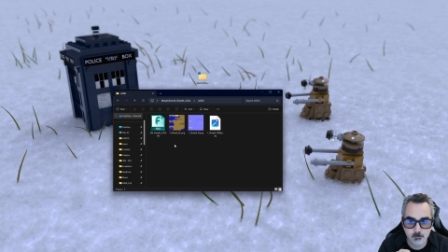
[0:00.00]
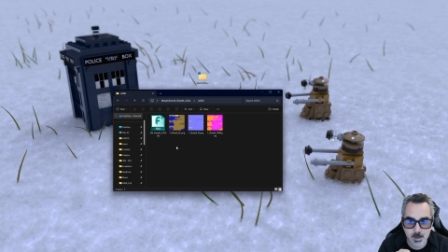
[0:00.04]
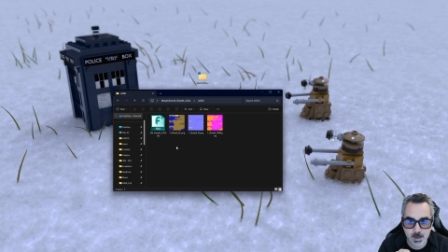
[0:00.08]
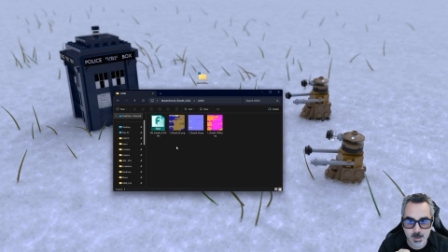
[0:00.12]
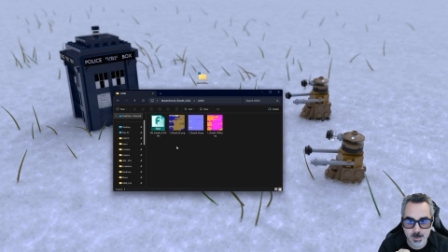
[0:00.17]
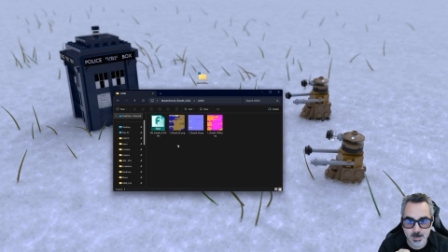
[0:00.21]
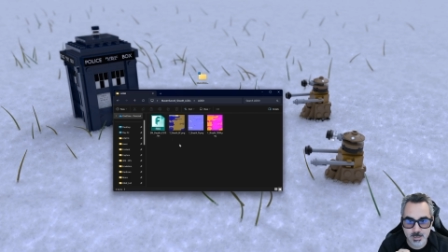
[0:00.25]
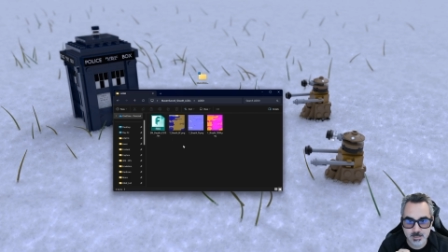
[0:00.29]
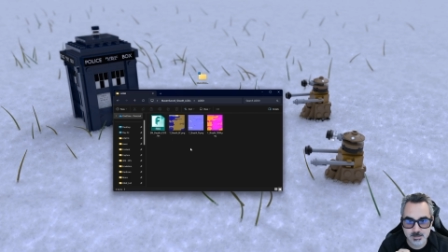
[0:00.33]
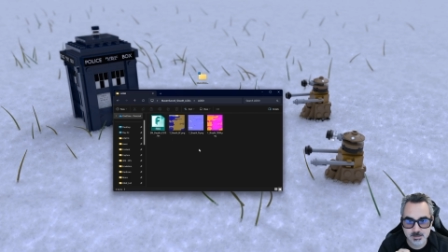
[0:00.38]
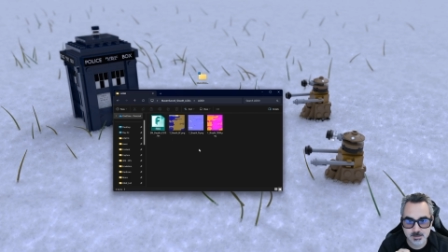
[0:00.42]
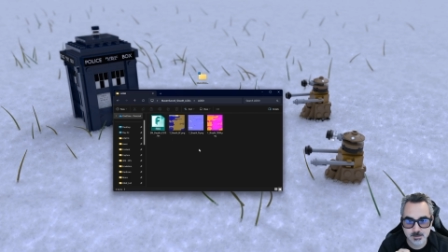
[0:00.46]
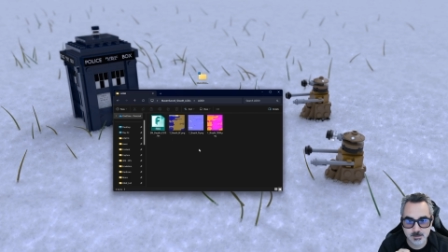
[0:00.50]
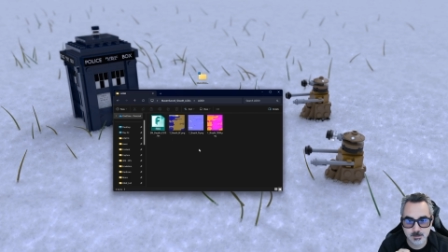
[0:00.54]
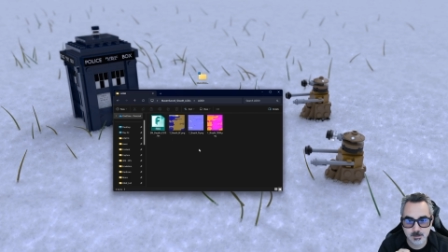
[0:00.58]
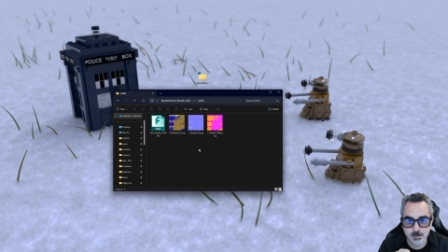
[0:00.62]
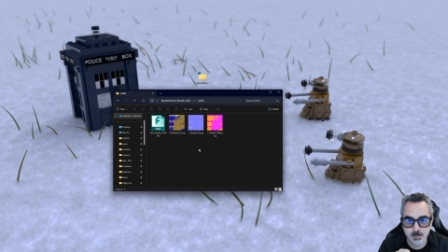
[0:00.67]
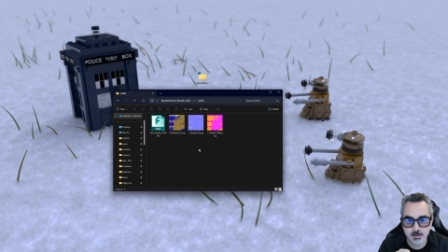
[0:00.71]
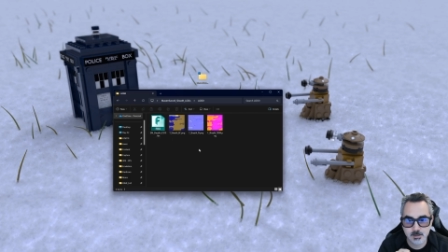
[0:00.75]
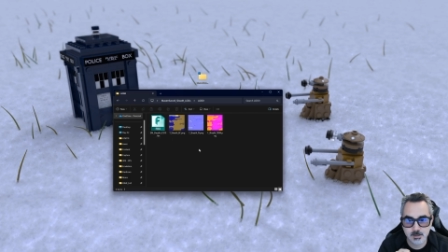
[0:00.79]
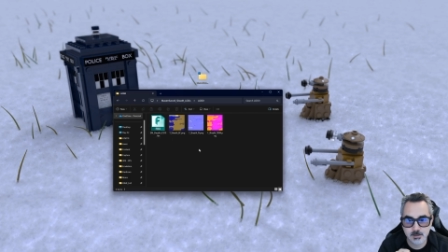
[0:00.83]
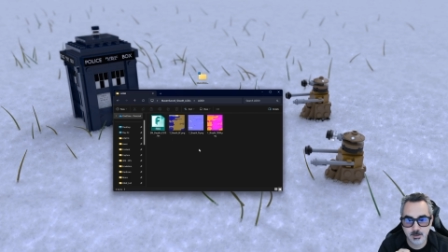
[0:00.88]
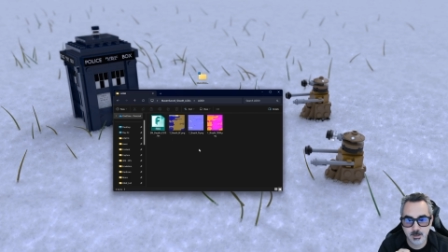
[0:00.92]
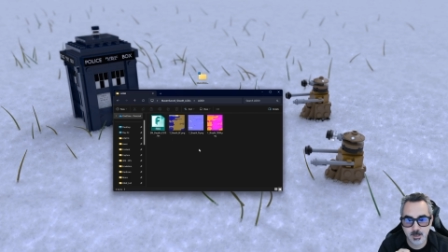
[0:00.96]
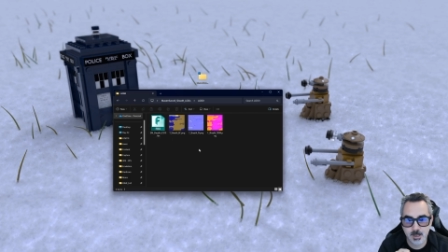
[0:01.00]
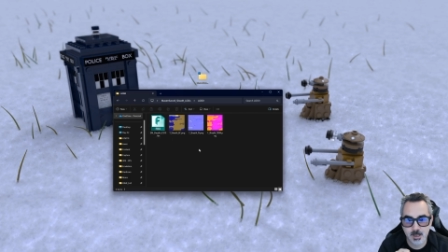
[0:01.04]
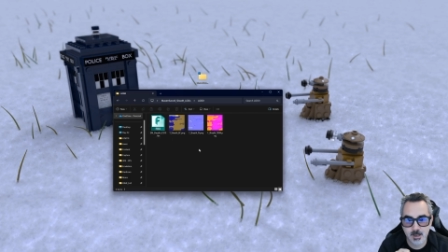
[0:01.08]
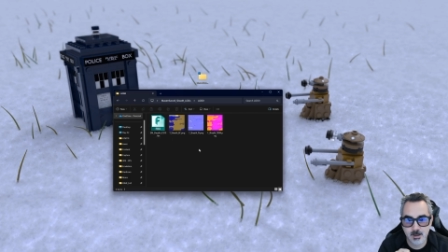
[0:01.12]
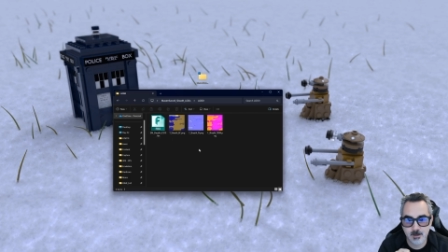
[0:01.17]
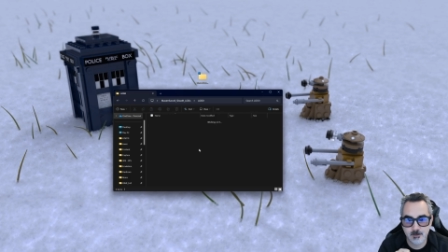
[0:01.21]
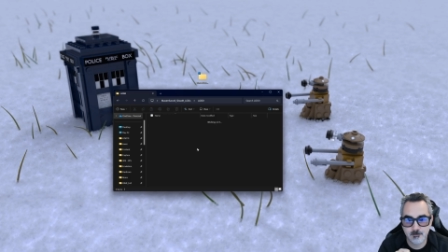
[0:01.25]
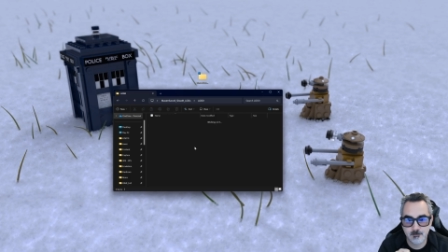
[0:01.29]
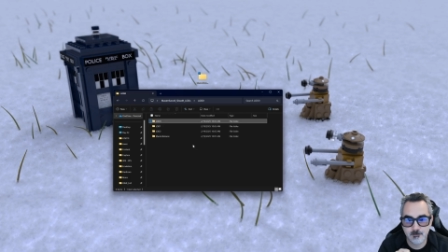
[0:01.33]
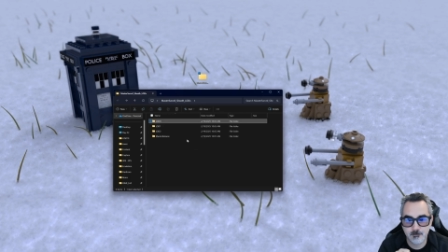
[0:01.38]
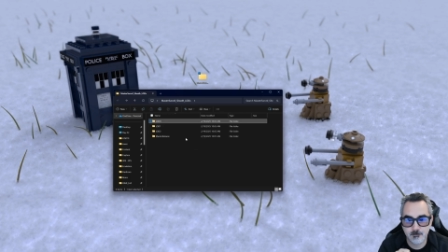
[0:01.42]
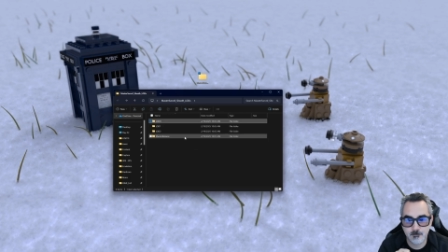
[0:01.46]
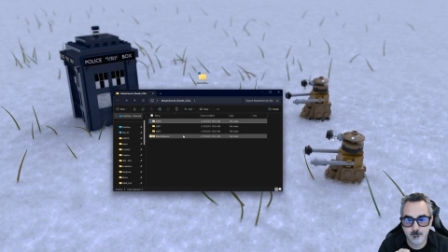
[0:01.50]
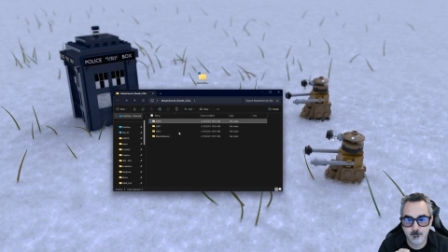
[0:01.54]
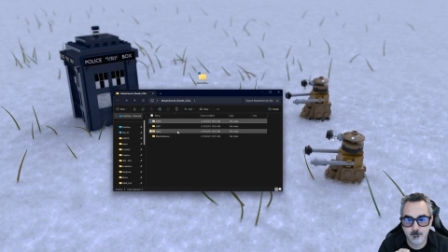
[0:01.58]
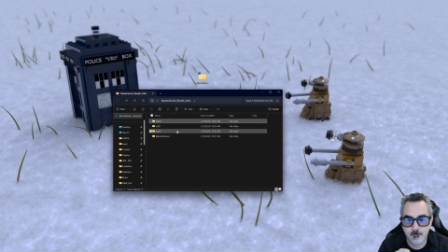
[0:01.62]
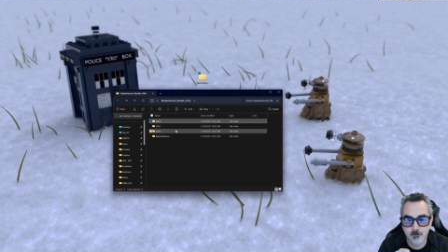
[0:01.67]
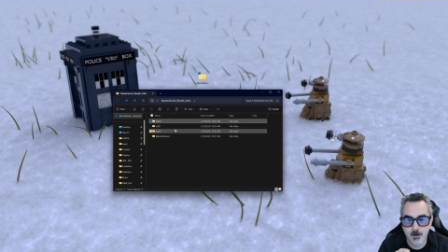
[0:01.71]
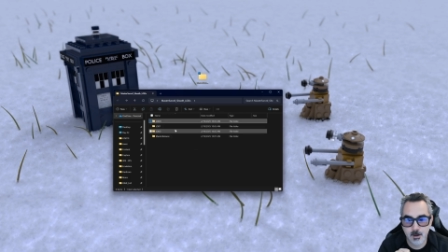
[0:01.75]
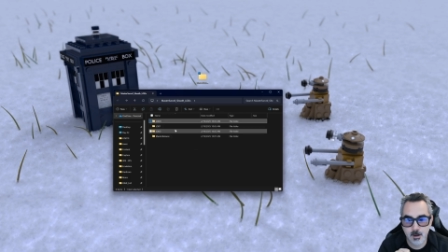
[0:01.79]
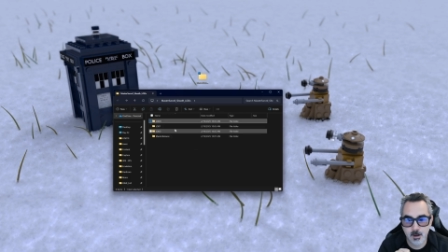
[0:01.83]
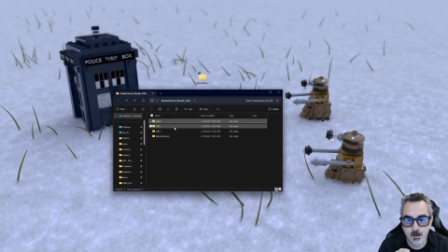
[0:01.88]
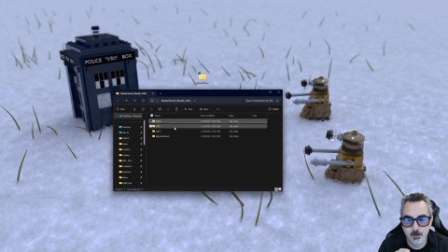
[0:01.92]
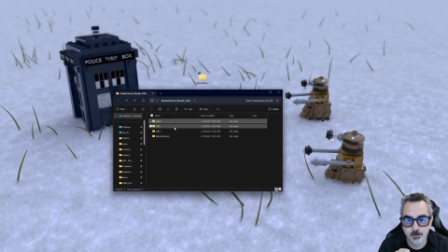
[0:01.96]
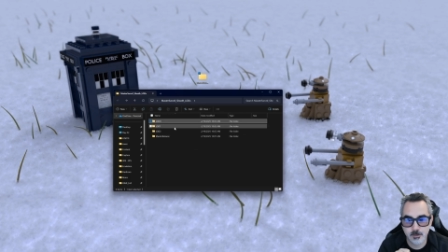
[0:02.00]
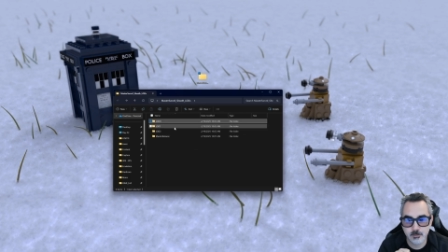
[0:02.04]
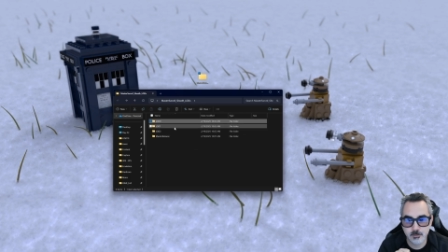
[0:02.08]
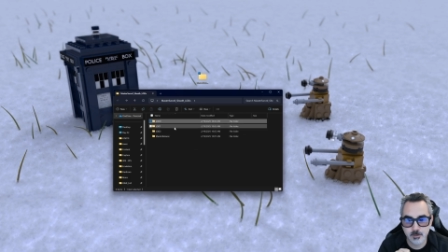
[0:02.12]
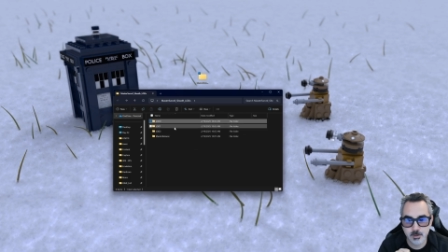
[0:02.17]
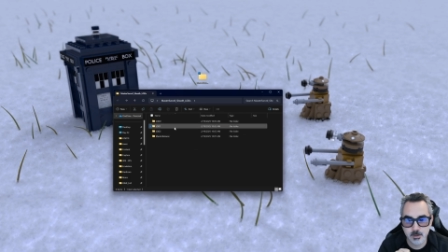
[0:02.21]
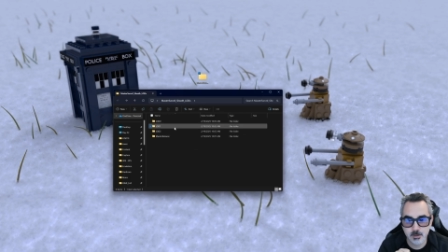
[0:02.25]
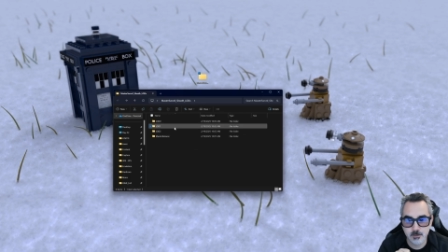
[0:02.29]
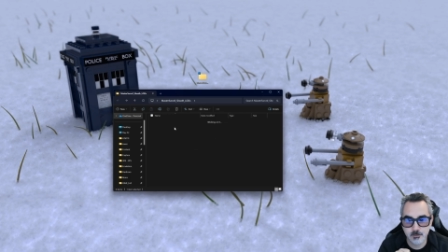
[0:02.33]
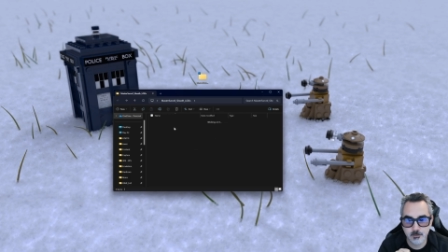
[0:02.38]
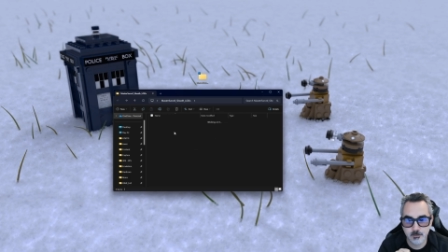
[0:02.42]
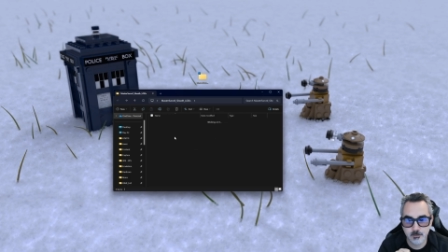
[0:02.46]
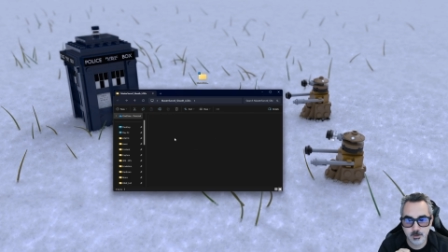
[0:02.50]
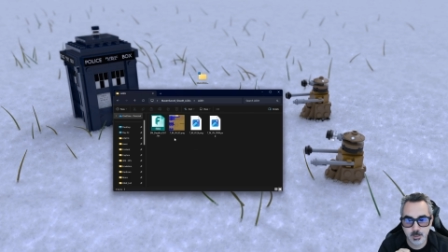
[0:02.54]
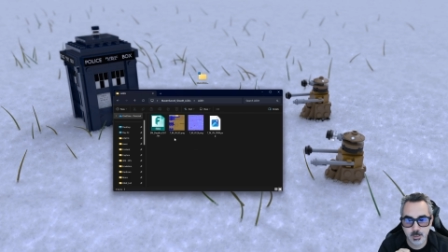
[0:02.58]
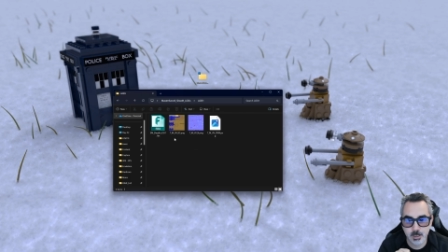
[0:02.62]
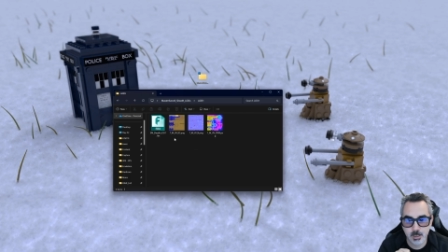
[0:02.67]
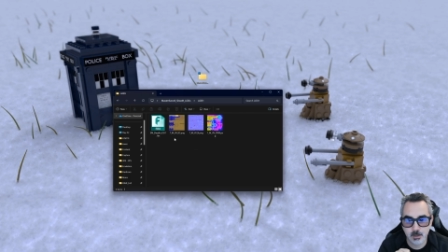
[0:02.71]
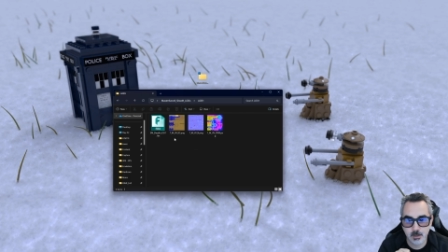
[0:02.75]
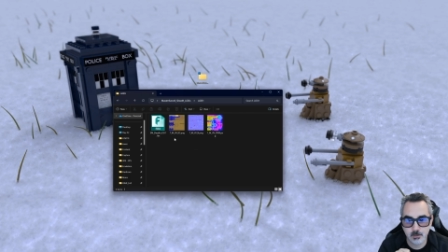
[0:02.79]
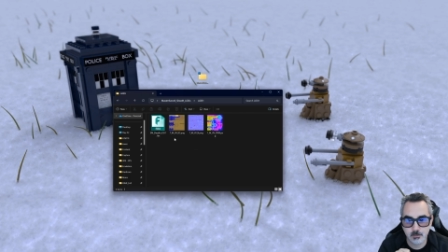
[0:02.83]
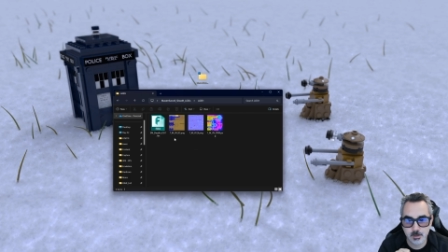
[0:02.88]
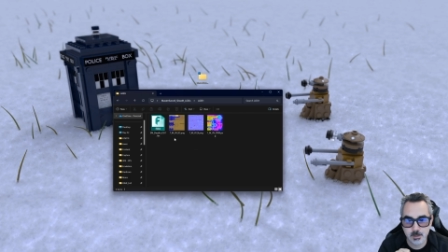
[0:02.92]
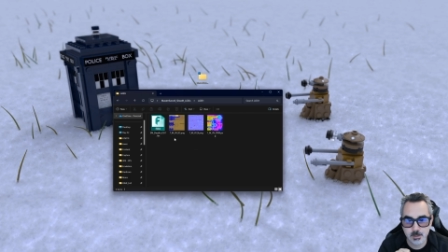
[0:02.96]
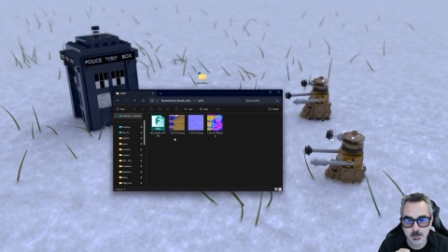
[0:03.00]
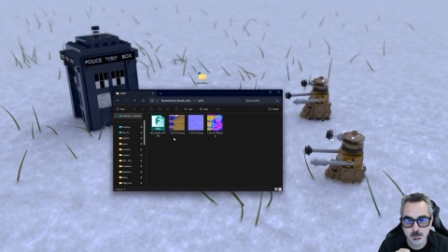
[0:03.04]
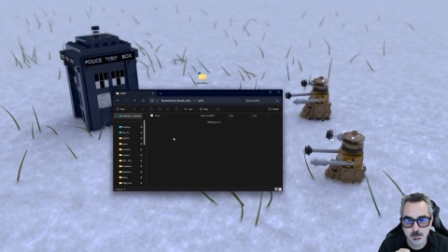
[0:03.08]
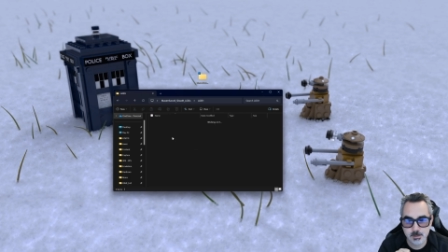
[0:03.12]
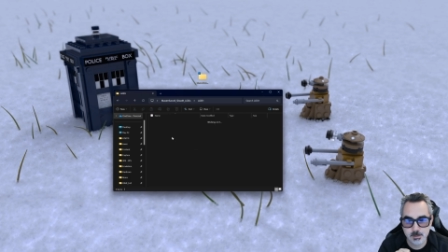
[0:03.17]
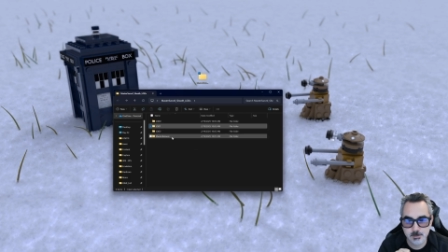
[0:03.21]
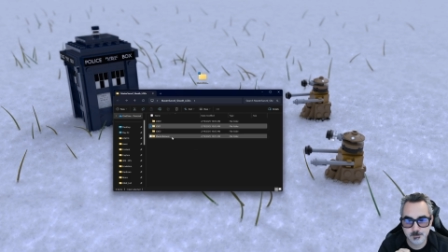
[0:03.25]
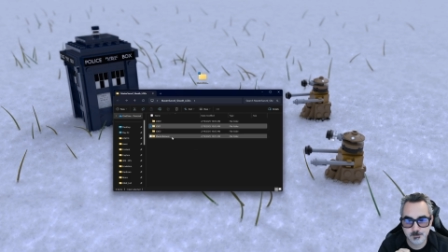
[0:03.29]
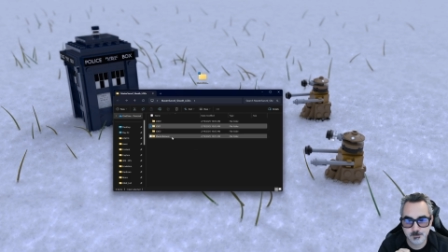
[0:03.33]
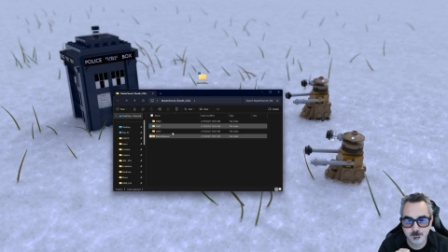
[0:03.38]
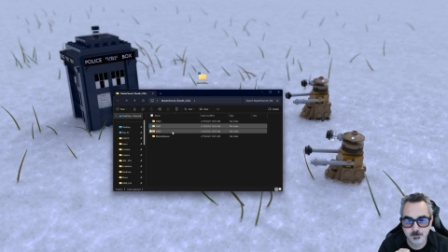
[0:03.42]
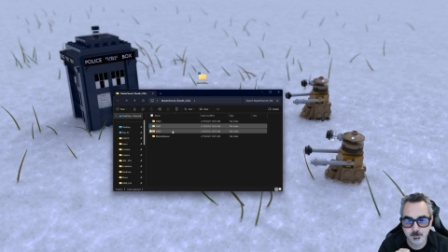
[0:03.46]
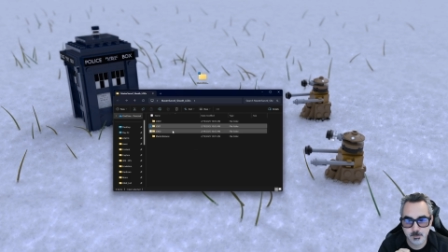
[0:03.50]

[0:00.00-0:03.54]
asset that is going to have three different LODs.